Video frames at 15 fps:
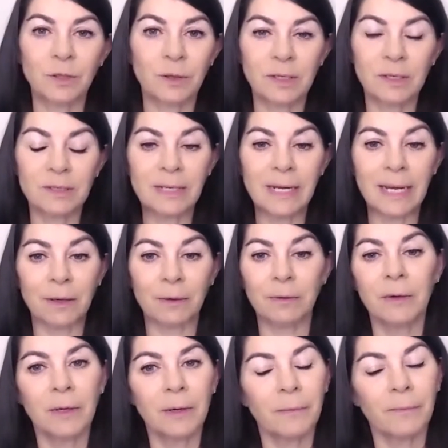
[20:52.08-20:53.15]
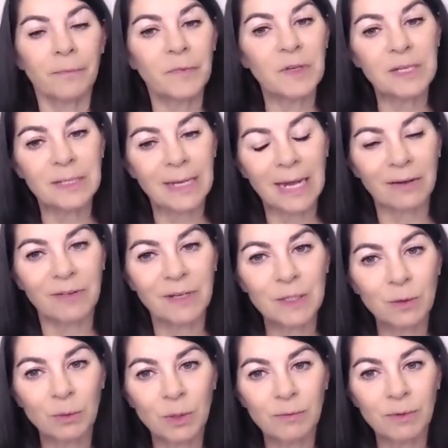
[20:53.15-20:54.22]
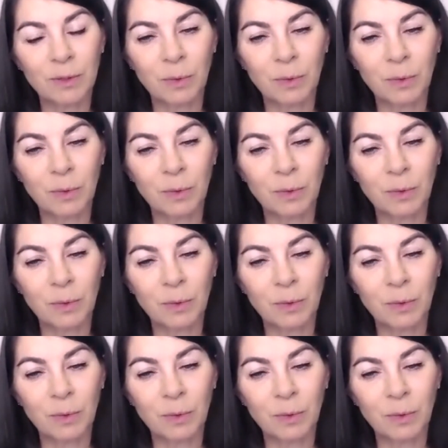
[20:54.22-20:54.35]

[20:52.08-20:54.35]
there's now these cafes all over